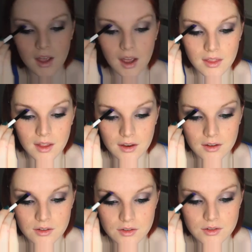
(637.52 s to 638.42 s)
And
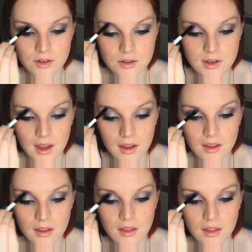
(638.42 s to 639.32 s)
then just take
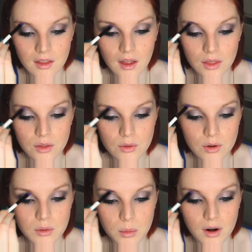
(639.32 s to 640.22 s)
that
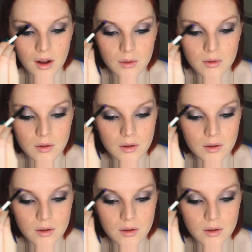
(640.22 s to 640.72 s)
through the brow.